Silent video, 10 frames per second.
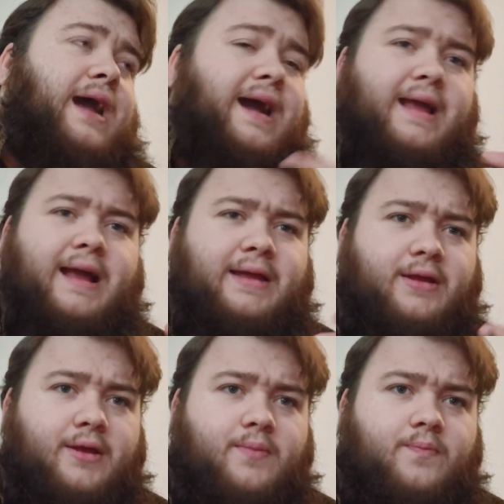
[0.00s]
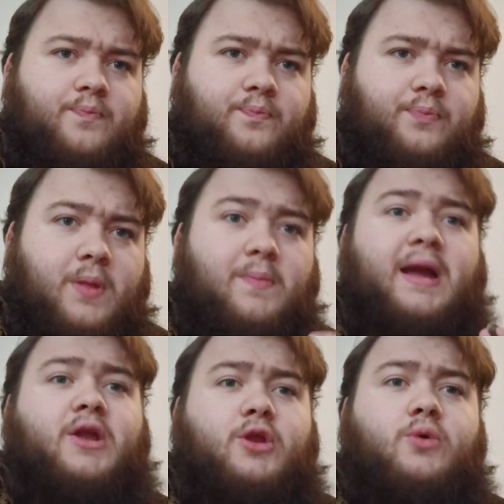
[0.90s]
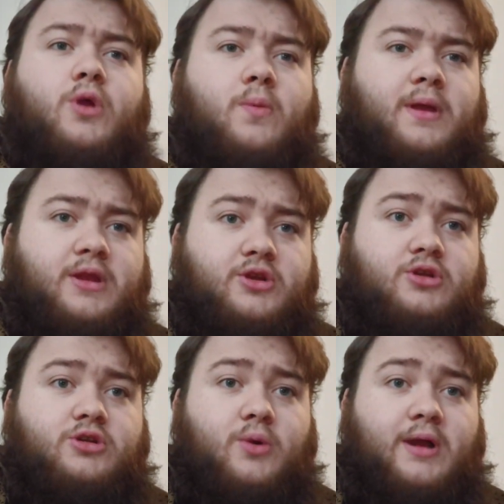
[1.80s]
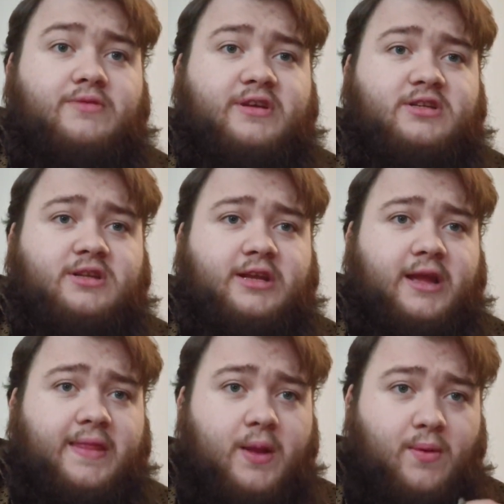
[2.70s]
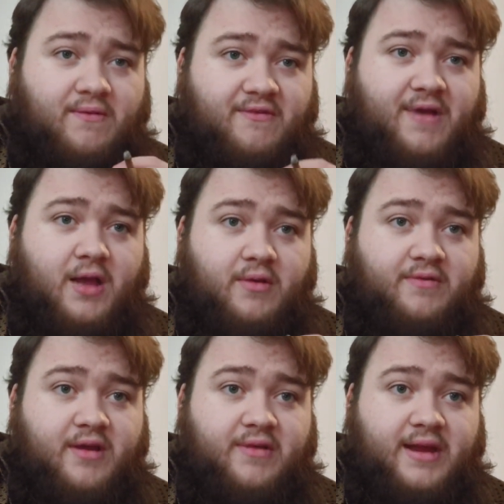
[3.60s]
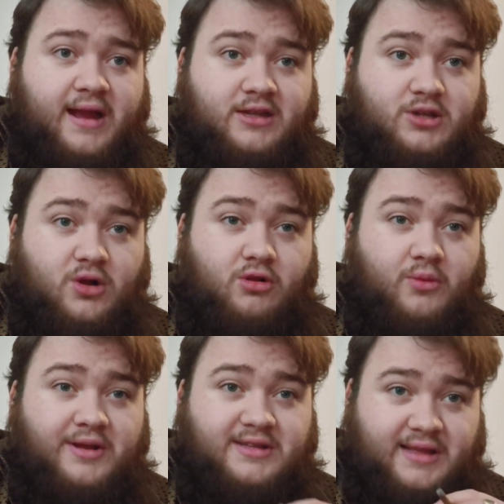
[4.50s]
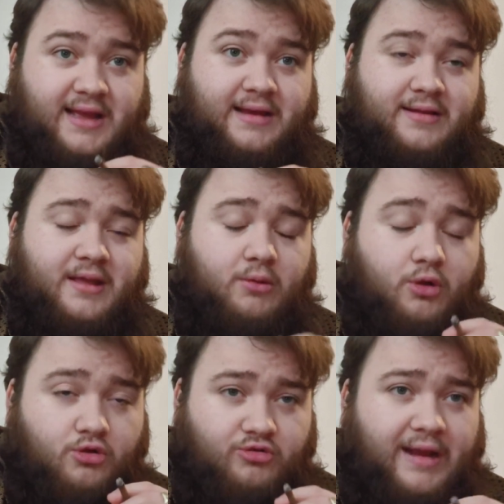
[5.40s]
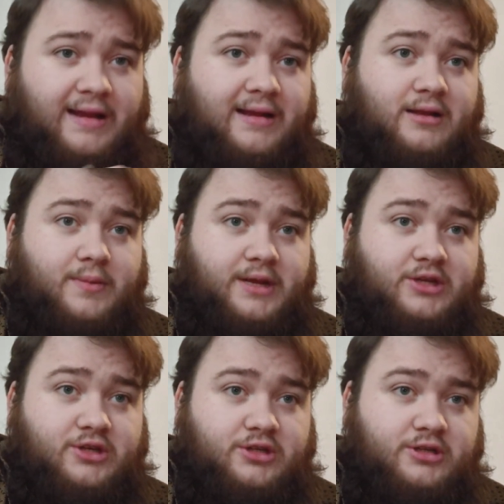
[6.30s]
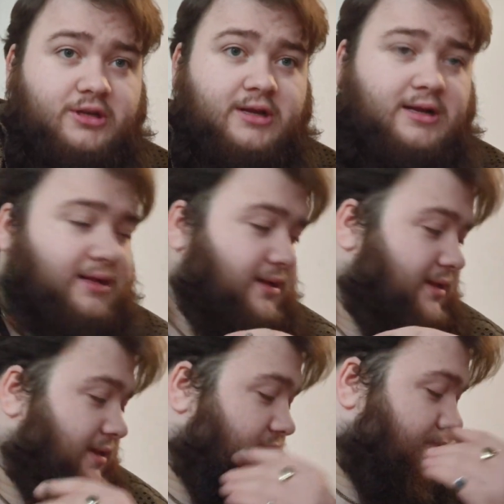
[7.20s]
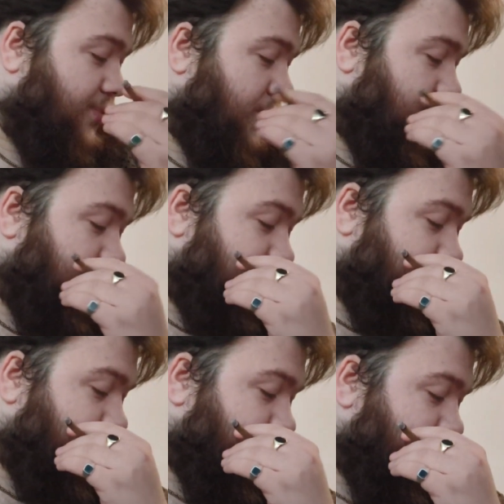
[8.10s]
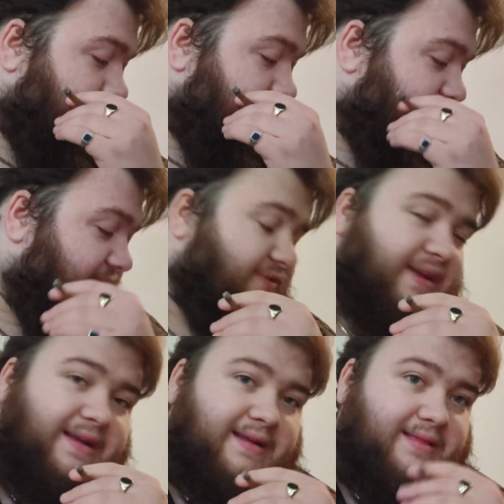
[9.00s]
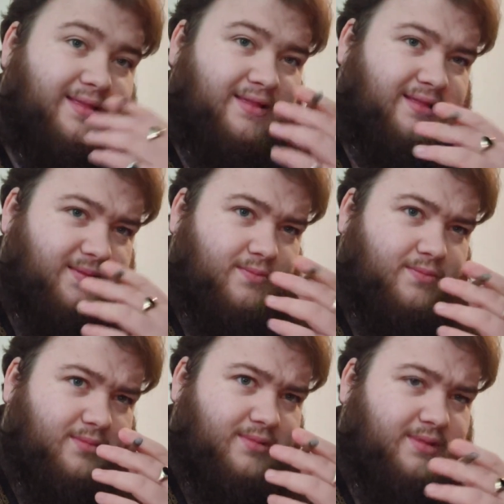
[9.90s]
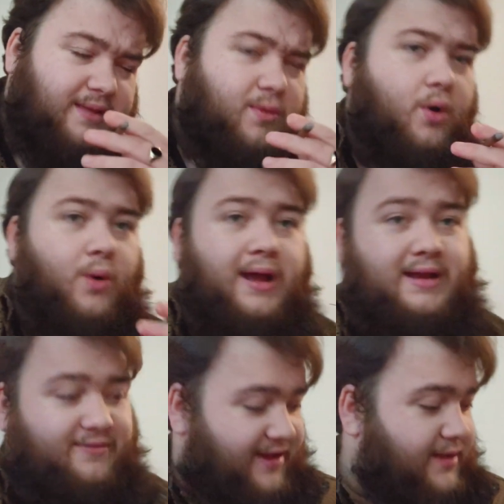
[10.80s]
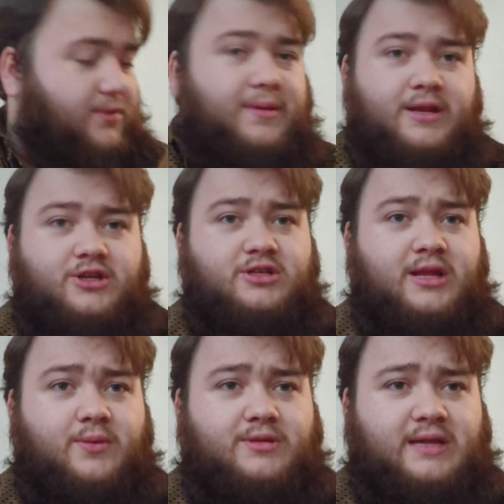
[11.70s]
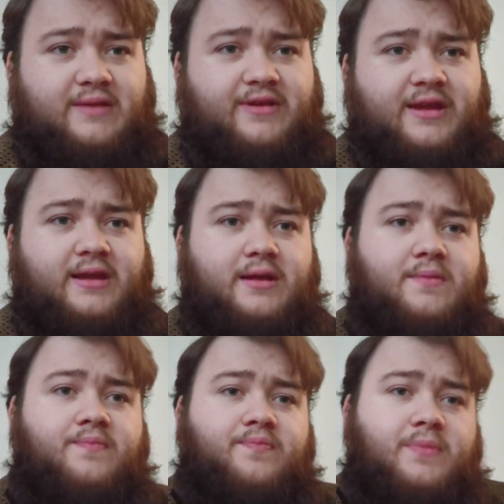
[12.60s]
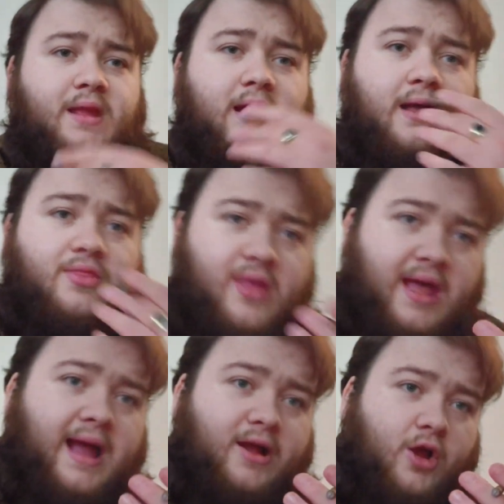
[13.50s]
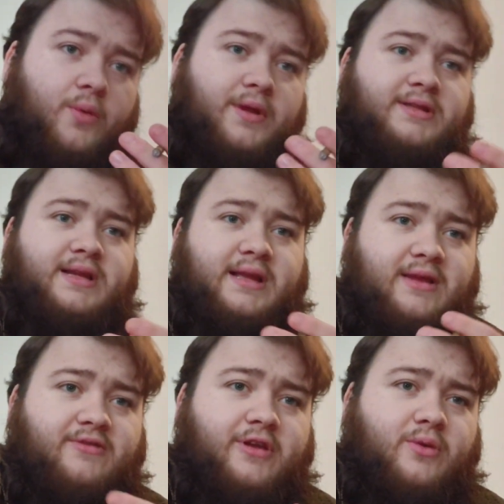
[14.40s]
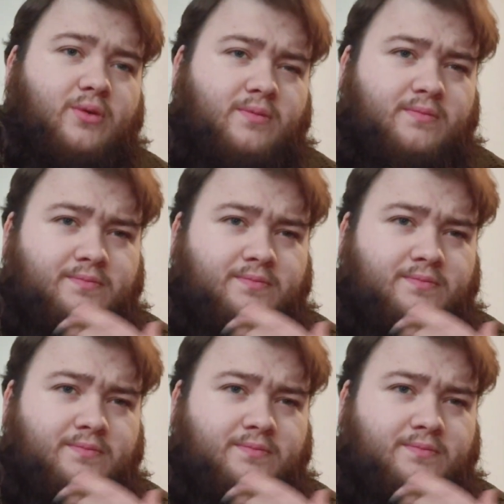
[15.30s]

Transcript: I had Macanudo miniatures quite recently, and they were very, very nice all the way to the end. They were great little miniatures. But the more widely available miniatures, like the ones I have here, they are going to give you,